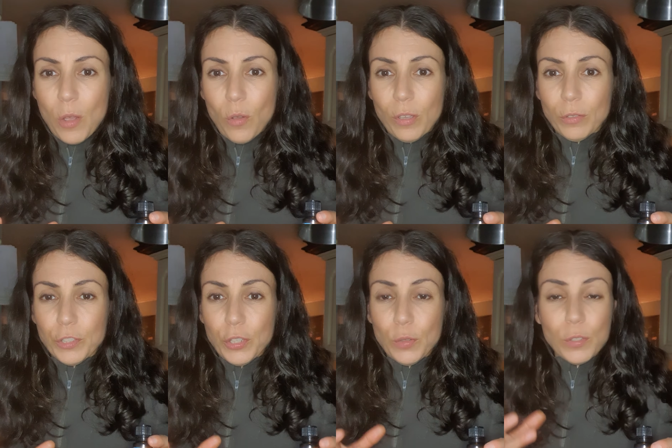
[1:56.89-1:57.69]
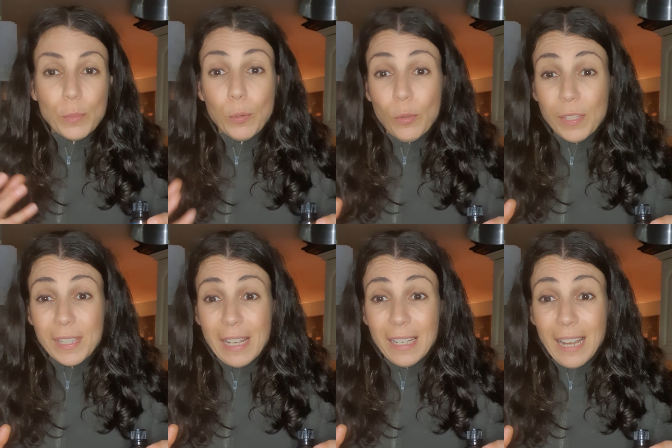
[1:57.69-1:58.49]
oil to support the
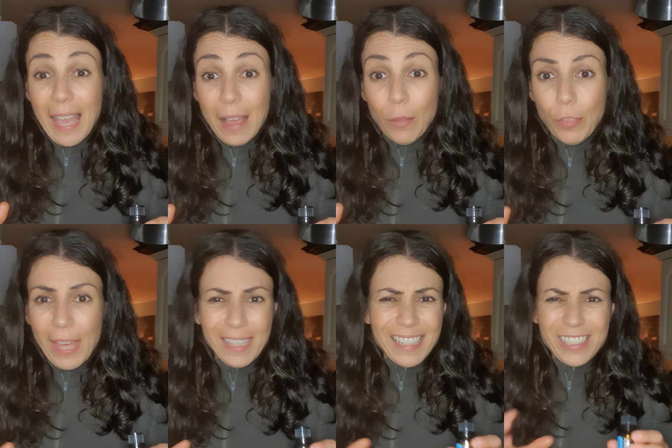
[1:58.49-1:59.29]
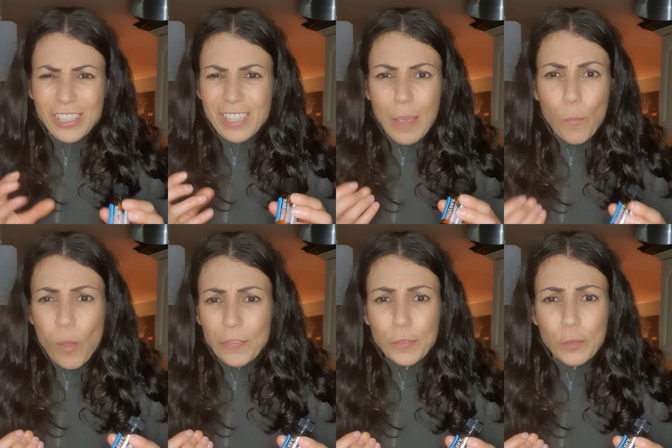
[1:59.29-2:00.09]
cellular health and it's just a
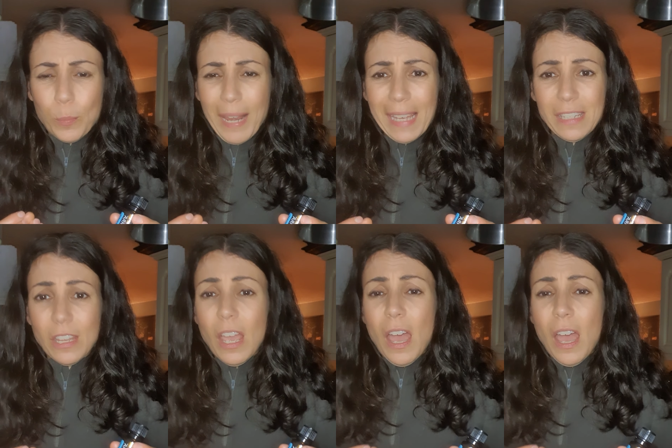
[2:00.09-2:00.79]
wonderful blend